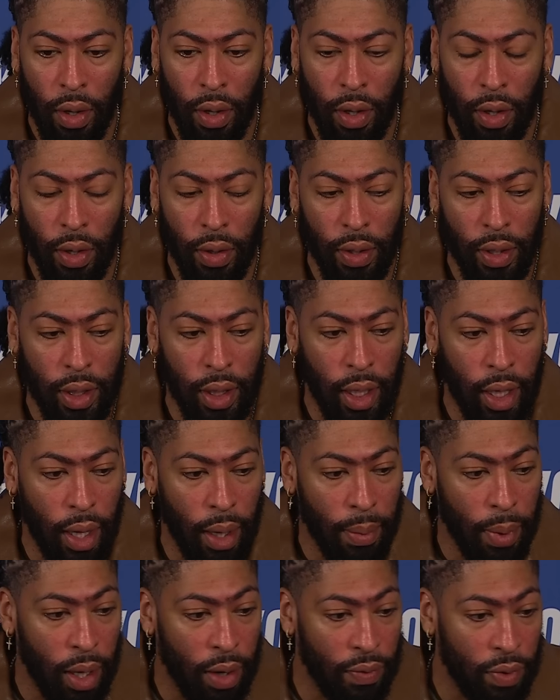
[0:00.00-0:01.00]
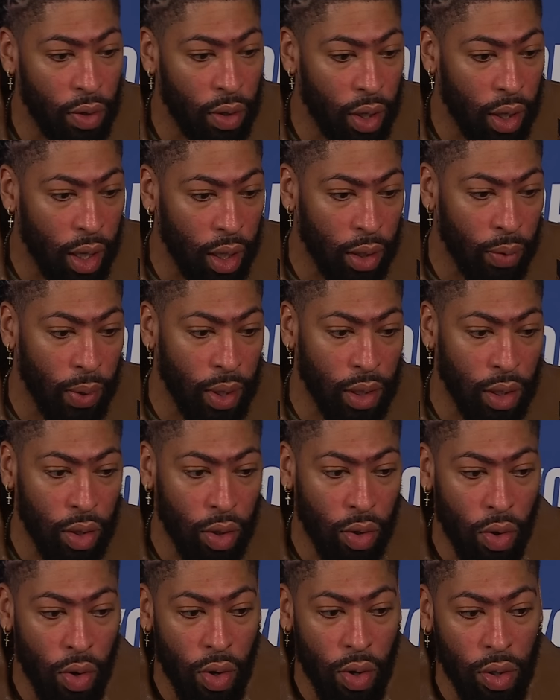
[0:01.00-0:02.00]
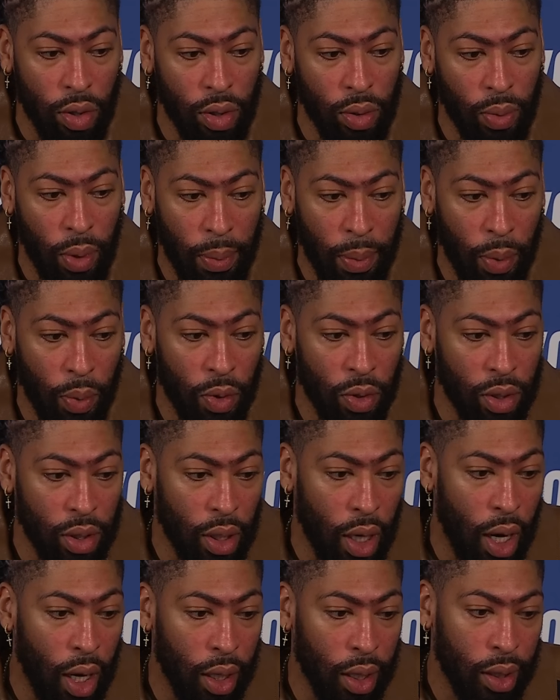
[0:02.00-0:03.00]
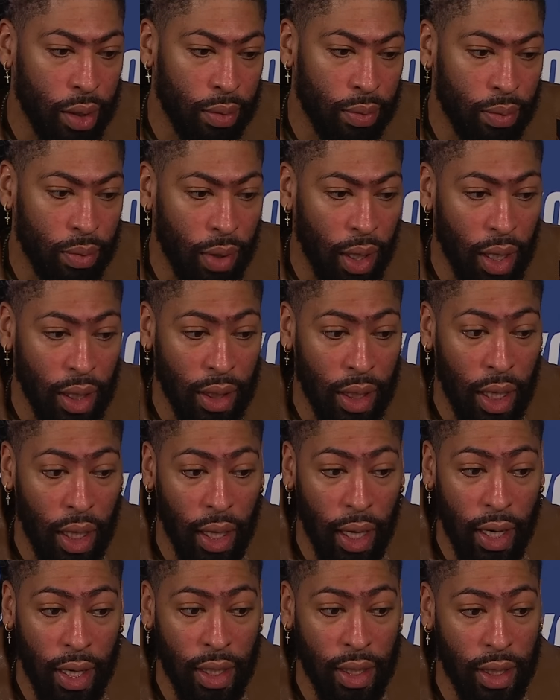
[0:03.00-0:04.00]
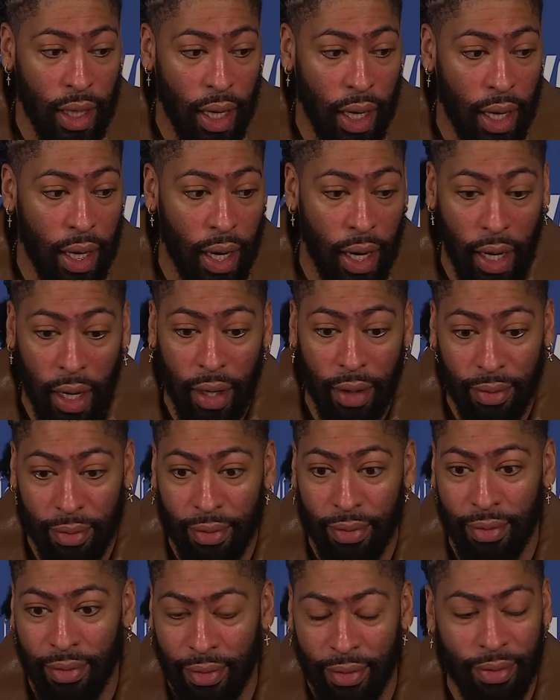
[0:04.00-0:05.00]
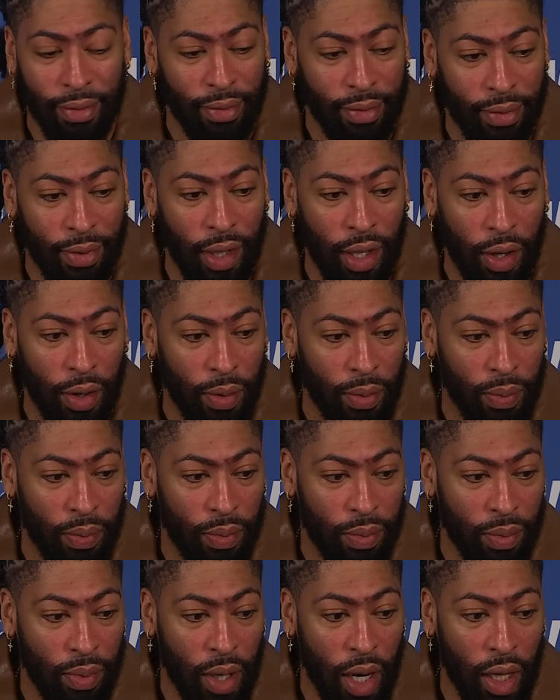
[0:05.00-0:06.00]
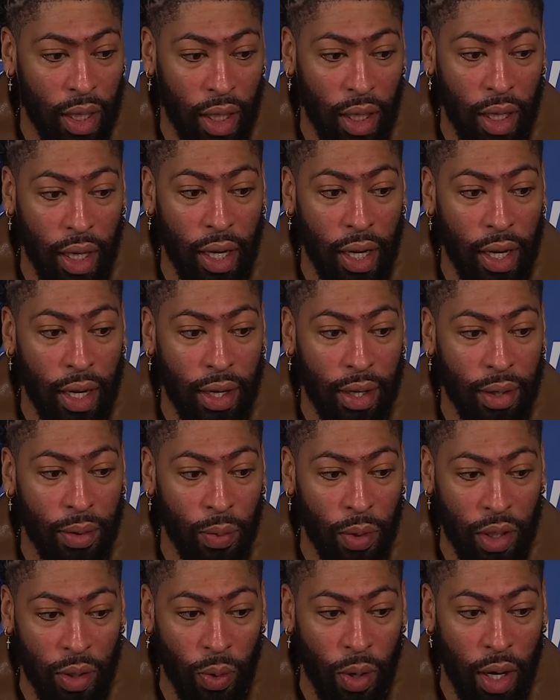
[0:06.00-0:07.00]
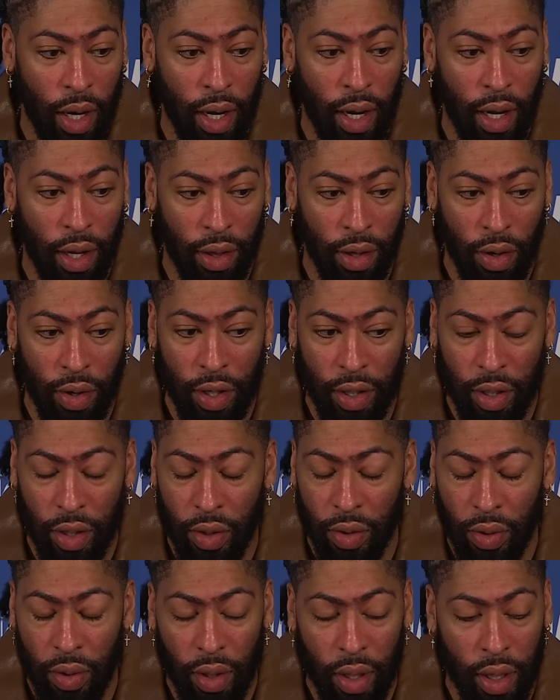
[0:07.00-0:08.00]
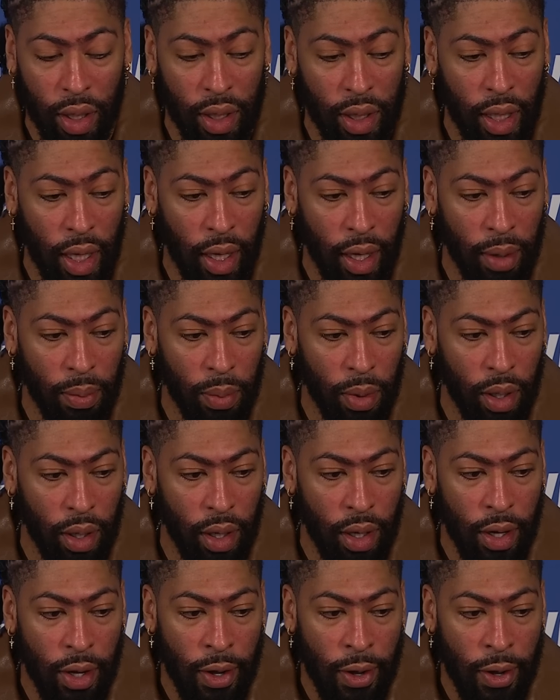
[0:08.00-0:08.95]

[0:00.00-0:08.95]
you know, a team. I mean, if you look at the rest of the quarters, I mean, we were solid. Like I say, late in the second, they, you know, cut the lead, which why they had 32 in the second, but.